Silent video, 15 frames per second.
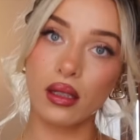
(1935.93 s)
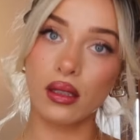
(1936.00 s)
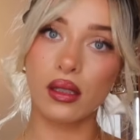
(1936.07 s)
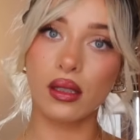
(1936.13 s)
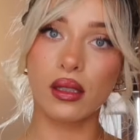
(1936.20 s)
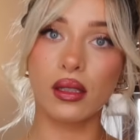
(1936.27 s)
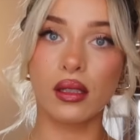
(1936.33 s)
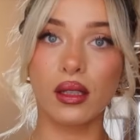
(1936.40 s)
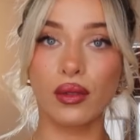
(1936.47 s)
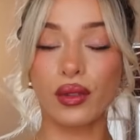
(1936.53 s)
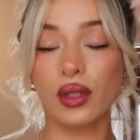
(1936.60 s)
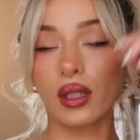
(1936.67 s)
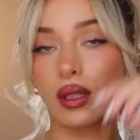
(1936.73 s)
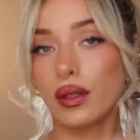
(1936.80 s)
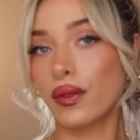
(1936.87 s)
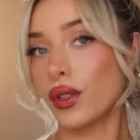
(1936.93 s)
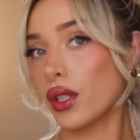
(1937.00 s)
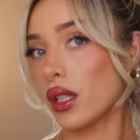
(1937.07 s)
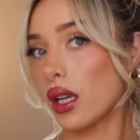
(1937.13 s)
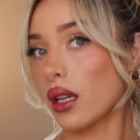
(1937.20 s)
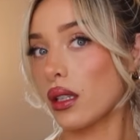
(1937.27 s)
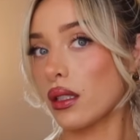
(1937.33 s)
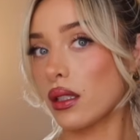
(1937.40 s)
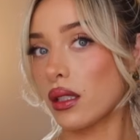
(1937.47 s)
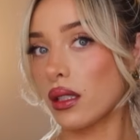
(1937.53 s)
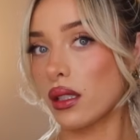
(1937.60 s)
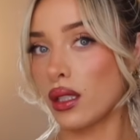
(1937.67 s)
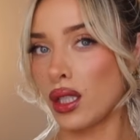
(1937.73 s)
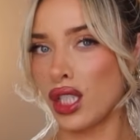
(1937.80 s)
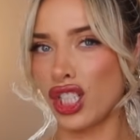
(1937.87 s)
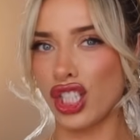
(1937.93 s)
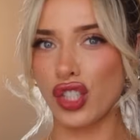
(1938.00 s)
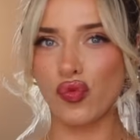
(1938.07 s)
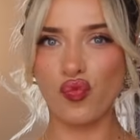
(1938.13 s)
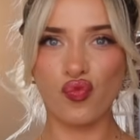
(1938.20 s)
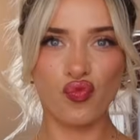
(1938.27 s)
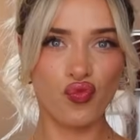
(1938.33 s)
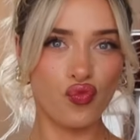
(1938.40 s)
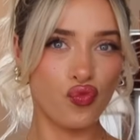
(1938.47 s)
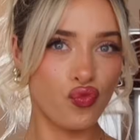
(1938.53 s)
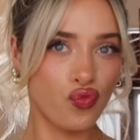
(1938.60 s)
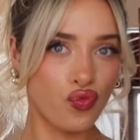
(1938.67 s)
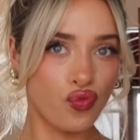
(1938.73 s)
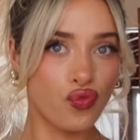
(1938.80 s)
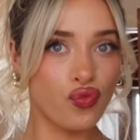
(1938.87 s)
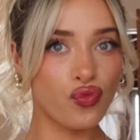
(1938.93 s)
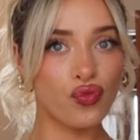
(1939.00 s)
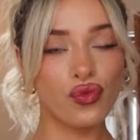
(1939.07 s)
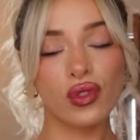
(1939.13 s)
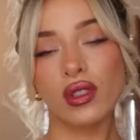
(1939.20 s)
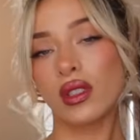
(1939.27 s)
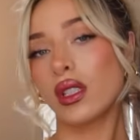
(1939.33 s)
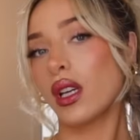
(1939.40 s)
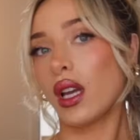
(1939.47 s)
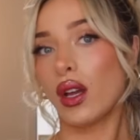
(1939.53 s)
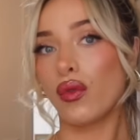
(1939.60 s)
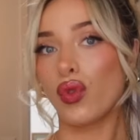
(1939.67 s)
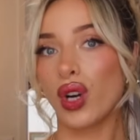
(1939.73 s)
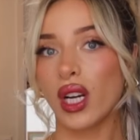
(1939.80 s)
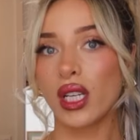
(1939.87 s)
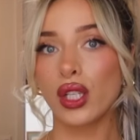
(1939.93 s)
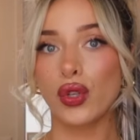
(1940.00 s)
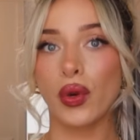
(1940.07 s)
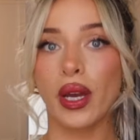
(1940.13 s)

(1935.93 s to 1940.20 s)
need to sit with this for a second, see. Before I do